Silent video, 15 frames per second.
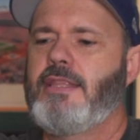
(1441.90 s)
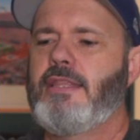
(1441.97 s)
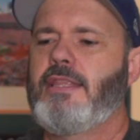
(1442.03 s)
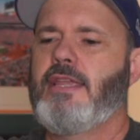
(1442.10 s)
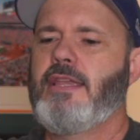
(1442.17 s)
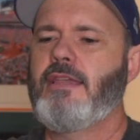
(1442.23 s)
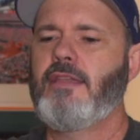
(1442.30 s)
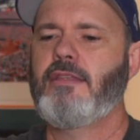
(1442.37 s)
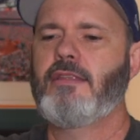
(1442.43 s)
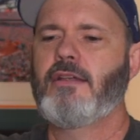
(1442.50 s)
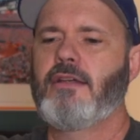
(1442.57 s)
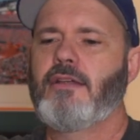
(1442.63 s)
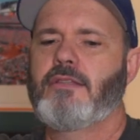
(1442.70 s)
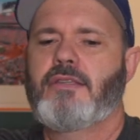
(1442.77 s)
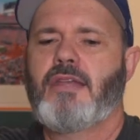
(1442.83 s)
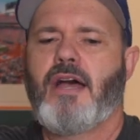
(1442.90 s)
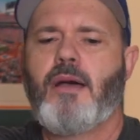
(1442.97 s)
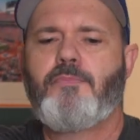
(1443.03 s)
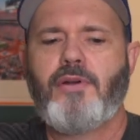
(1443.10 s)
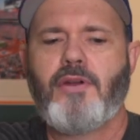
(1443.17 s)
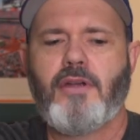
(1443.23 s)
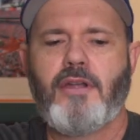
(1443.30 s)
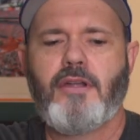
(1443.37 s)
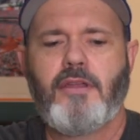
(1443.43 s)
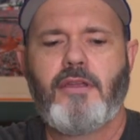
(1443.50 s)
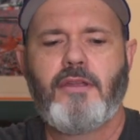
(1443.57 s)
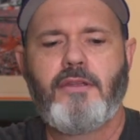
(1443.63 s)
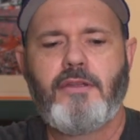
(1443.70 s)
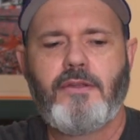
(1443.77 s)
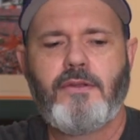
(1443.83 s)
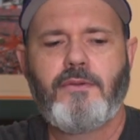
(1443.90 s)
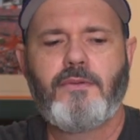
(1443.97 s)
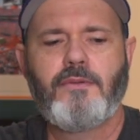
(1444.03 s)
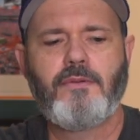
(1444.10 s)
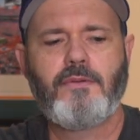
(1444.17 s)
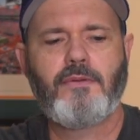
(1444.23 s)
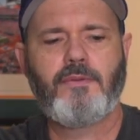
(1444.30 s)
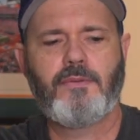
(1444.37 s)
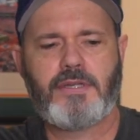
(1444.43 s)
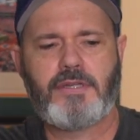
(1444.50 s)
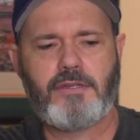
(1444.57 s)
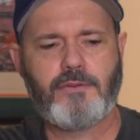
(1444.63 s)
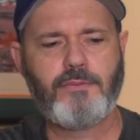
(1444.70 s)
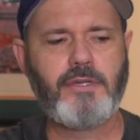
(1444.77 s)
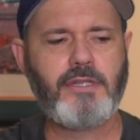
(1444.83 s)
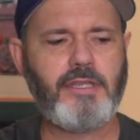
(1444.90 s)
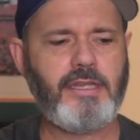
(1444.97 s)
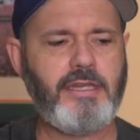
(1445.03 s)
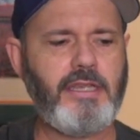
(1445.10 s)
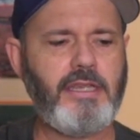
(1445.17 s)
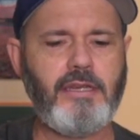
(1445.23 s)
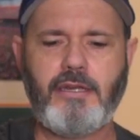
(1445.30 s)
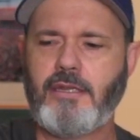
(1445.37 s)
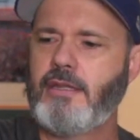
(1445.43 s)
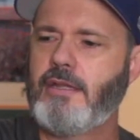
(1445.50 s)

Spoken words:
The top part, which is really neat,